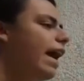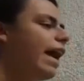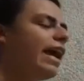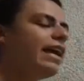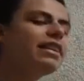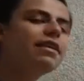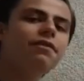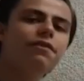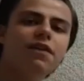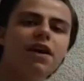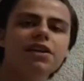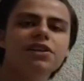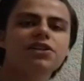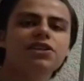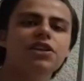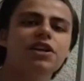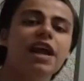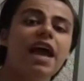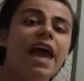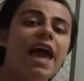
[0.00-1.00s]
In the
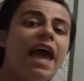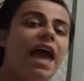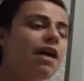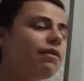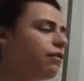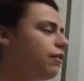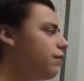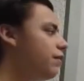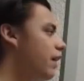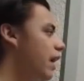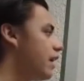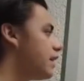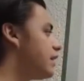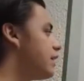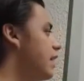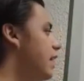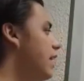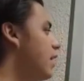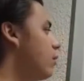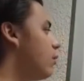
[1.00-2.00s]
function f of
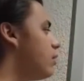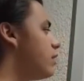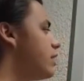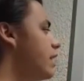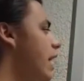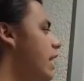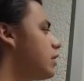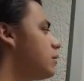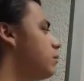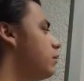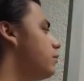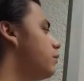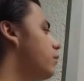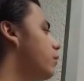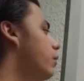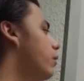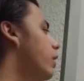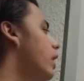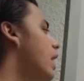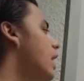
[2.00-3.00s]
x equals x plus
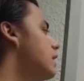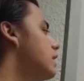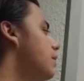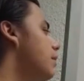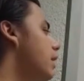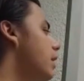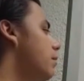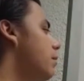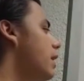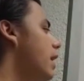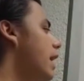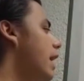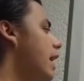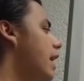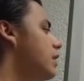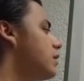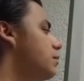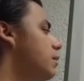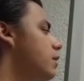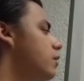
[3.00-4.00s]
4 divided by
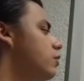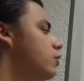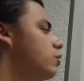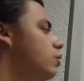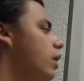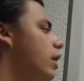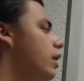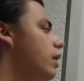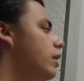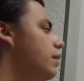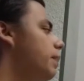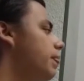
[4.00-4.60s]
x minus 1